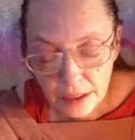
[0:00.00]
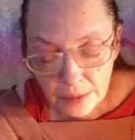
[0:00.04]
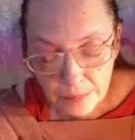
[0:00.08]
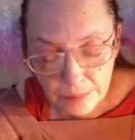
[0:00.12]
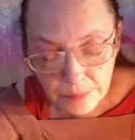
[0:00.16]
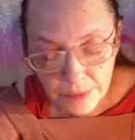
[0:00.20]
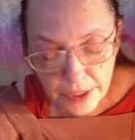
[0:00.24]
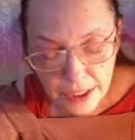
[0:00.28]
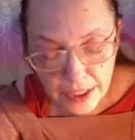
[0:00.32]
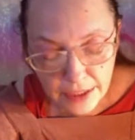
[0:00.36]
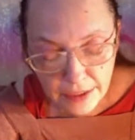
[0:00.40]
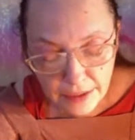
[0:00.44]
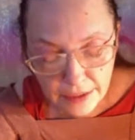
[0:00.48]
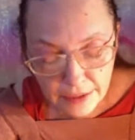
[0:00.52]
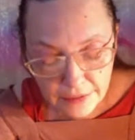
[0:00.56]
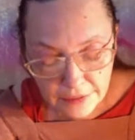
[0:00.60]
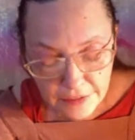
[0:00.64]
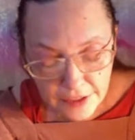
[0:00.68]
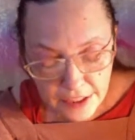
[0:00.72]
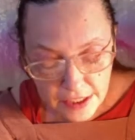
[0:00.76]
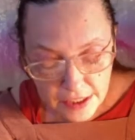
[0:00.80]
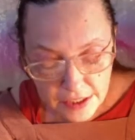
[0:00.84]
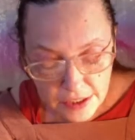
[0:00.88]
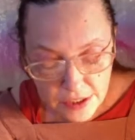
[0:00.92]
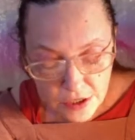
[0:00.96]
Many of
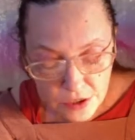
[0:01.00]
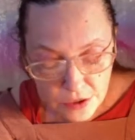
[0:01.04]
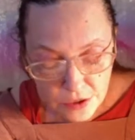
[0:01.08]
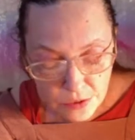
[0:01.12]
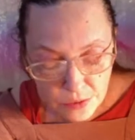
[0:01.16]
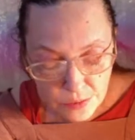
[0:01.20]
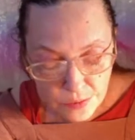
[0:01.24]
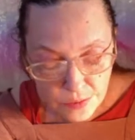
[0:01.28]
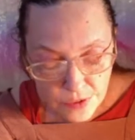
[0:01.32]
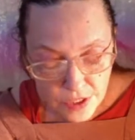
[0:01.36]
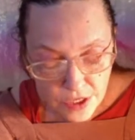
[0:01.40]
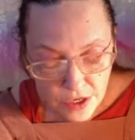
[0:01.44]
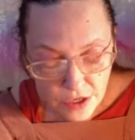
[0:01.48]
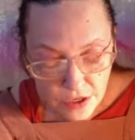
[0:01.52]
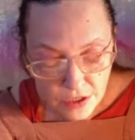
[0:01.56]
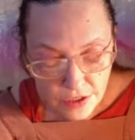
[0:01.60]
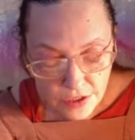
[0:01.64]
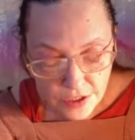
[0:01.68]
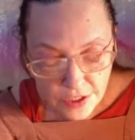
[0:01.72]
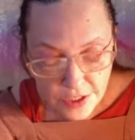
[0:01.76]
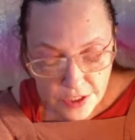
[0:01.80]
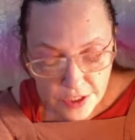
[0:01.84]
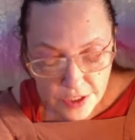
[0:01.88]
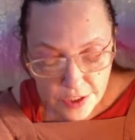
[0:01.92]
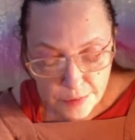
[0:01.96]
these homes are
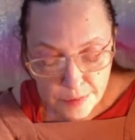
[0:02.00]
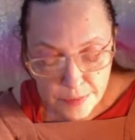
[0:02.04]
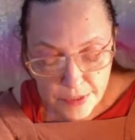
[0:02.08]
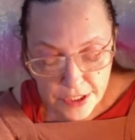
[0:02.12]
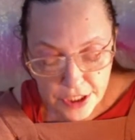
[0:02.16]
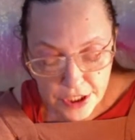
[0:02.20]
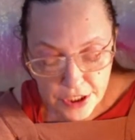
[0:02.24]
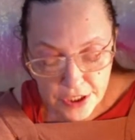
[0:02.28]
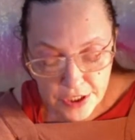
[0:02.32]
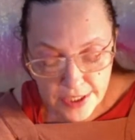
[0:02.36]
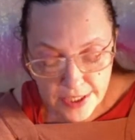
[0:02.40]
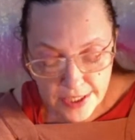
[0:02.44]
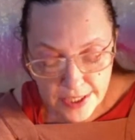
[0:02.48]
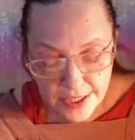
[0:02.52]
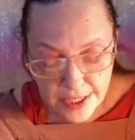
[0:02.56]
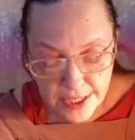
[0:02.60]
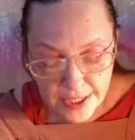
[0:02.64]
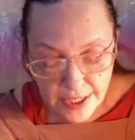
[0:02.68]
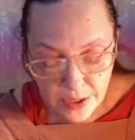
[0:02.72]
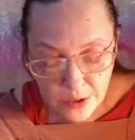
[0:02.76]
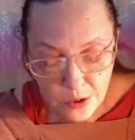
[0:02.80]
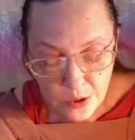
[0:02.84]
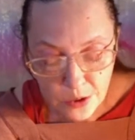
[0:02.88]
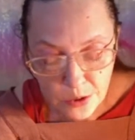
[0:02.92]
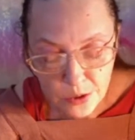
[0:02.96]
suspiciously
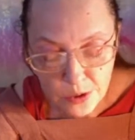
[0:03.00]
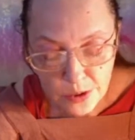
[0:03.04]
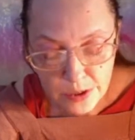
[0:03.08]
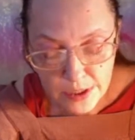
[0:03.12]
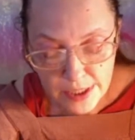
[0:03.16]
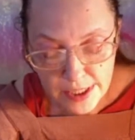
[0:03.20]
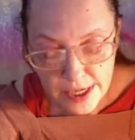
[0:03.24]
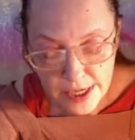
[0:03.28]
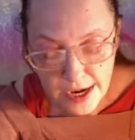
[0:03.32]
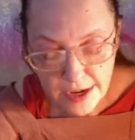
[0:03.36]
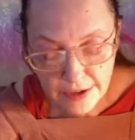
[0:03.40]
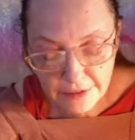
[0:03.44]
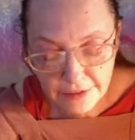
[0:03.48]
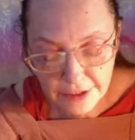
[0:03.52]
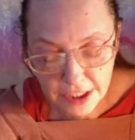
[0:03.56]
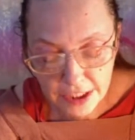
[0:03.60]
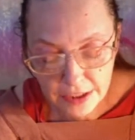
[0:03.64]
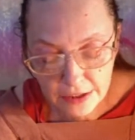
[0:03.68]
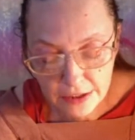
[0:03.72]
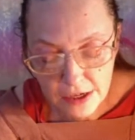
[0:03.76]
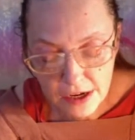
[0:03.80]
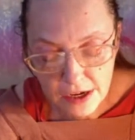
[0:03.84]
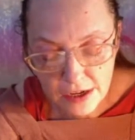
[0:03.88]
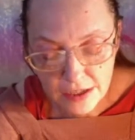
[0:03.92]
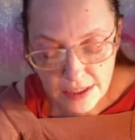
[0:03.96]
cold, having
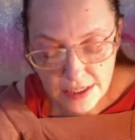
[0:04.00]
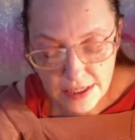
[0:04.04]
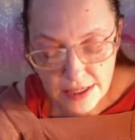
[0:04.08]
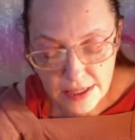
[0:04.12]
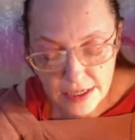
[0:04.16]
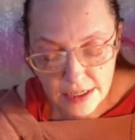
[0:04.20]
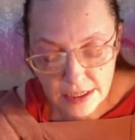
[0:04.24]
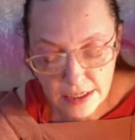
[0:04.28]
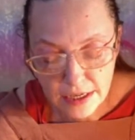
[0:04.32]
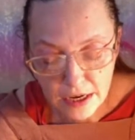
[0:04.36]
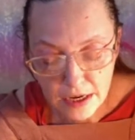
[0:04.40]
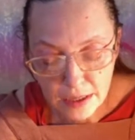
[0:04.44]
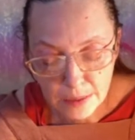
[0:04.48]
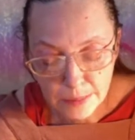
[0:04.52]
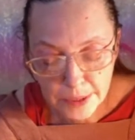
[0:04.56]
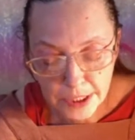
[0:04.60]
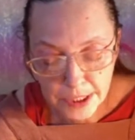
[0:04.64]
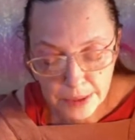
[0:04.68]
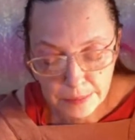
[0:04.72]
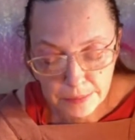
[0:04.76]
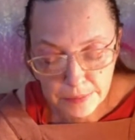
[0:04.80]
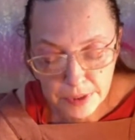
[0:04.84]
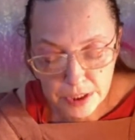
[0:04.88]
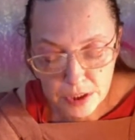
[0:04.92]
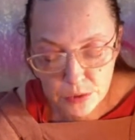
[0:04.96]
lost the
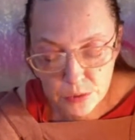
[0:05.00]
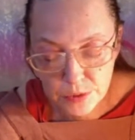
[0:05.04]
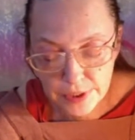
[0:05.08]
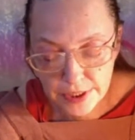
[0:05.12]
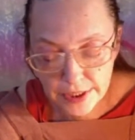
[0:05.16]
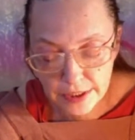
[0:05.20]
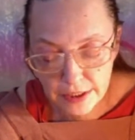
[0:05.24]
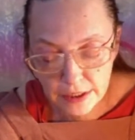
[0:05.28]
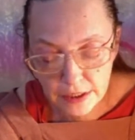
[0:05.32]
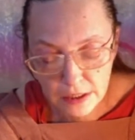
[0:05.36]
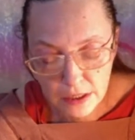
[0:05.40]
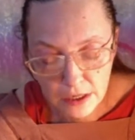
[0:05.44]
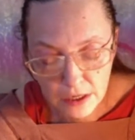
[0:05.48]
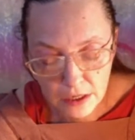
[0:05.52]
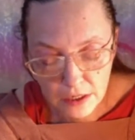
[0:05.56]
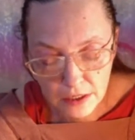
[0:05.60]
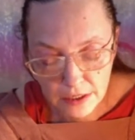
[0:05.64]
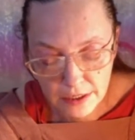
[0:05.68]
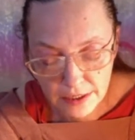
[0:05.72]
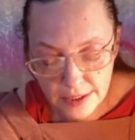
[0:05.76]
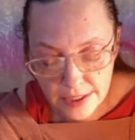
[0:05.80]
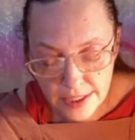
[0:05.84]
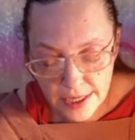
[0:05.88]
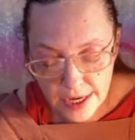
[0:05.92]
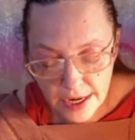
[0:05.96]
daubing between the
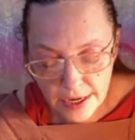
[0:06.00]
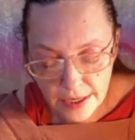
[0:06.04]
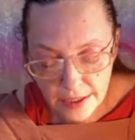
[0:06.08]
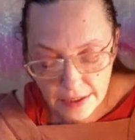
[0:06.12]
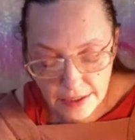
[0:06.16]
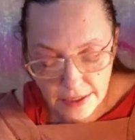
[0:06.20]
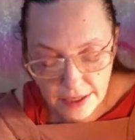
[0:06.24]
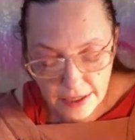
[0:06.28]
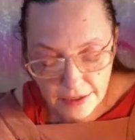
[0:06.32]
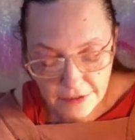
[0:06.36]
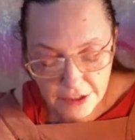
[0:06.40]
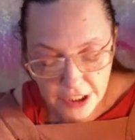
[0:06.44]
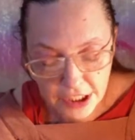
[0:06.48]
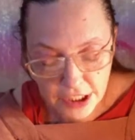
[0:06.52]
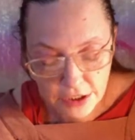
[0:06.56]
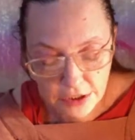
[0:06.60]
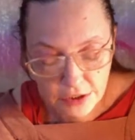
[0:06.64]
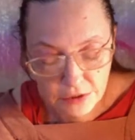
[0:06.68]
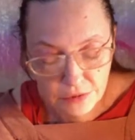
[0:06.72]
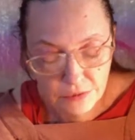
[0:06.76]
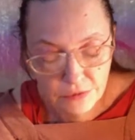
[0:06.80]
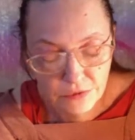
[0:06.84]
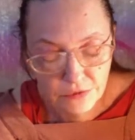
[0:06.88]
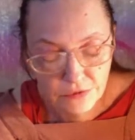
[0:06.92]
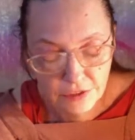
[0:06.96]
logs and having
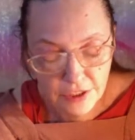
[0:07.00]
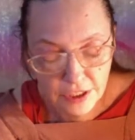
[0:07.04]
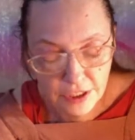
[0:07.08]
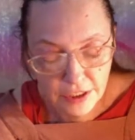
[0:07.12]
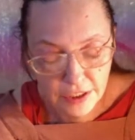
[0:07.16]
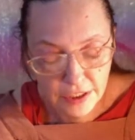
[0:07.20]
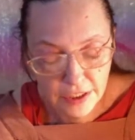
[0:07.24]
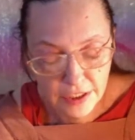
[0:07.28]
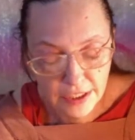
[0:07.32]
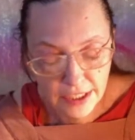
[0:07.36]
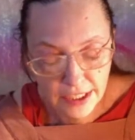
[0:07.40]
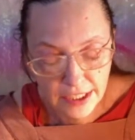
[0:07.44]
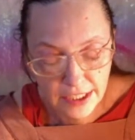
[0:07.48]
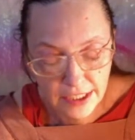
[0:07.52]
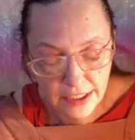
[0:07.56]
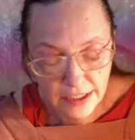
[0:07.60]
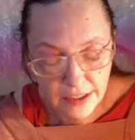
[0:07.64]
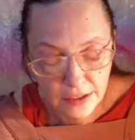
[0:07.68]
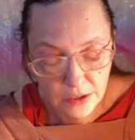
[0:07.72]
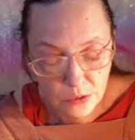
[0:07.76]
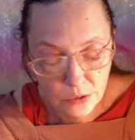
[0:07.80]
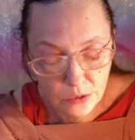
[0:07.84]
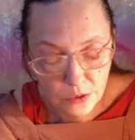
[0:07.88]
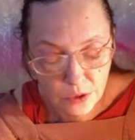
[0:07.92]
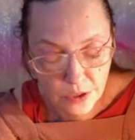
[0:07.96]
very
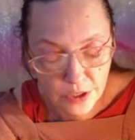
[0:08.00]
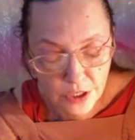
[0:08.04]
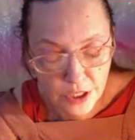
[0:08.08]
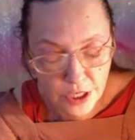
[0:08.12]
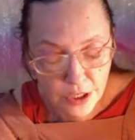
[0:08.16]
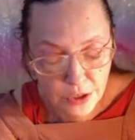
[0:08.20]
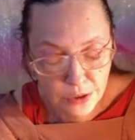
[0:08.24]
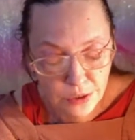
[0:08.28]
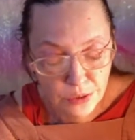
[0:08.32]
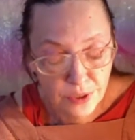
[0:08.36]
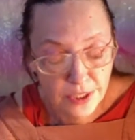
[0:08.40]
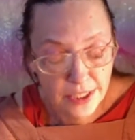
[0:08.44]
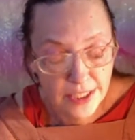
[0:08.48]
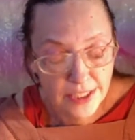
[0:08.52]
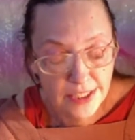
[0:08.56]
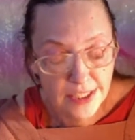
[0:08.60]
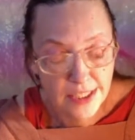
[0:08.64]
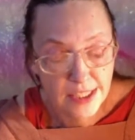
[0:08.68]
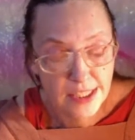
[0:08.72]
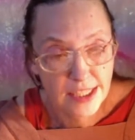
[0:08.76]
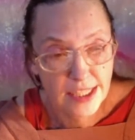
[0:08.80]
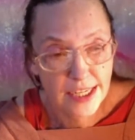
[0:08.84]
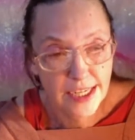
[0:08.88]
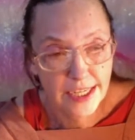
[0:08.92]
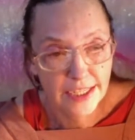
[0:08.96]
little or no
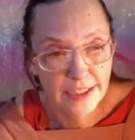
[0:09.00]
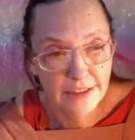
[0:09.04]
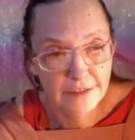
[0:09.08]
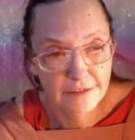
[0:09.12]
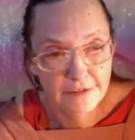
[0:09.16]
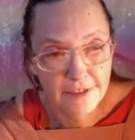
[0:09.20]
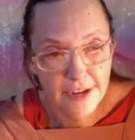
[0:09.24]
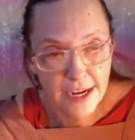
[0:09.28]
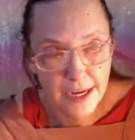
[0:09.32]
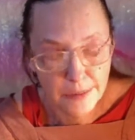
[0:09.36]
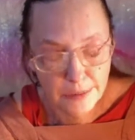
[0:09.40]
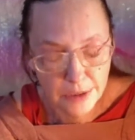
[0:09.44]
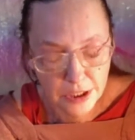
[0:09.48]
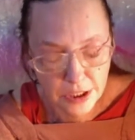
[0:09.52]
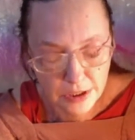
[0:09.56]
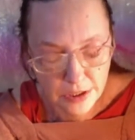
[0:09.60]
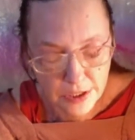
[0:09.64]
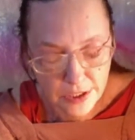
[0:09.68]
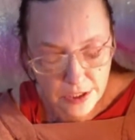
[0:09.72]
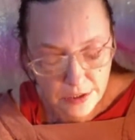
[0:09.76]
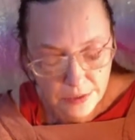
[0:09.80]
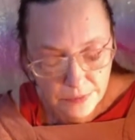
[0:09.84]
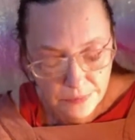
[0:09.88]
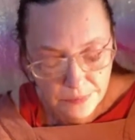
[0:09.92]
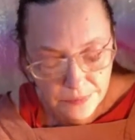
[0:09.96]
insulating
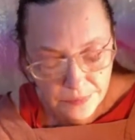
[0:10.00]
fibers.